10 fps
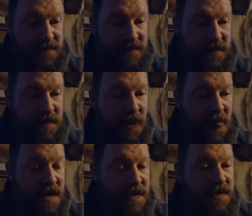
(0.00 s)
So
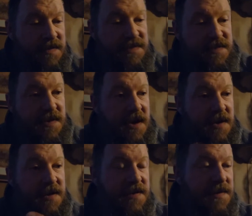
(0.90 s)
just
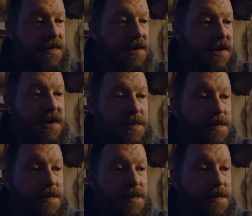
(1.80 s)
trying to